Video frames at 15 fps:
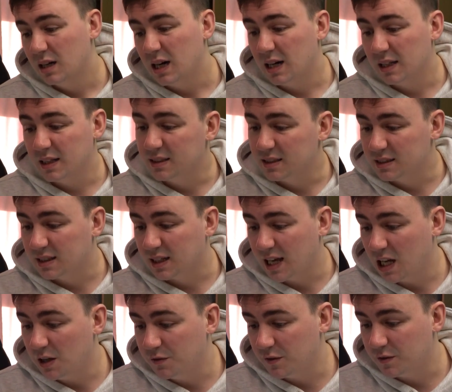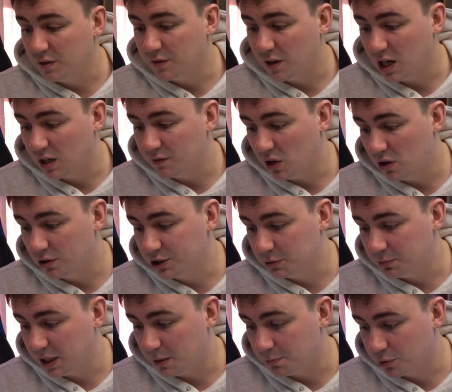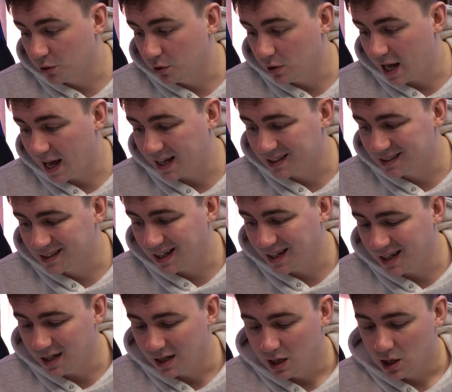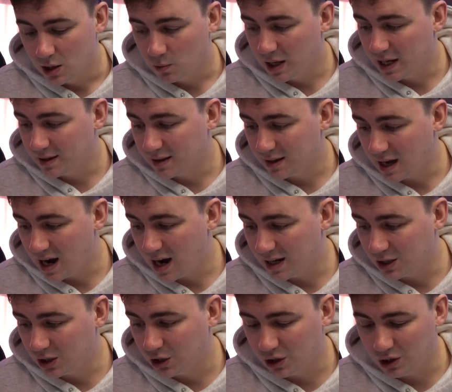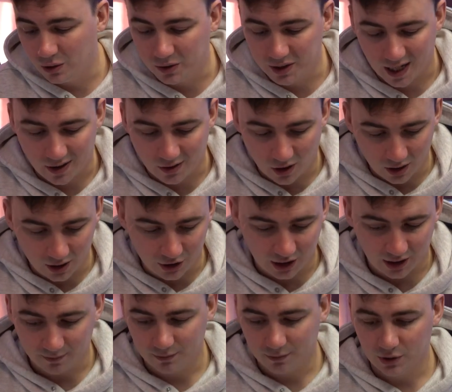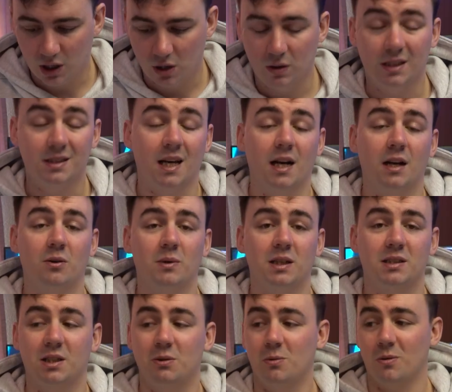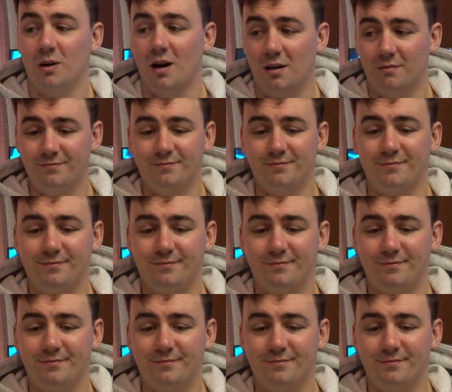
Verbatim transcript: And this is the K55 RGB Pro XT with iCUE technology. So let's get into it, see what we've got.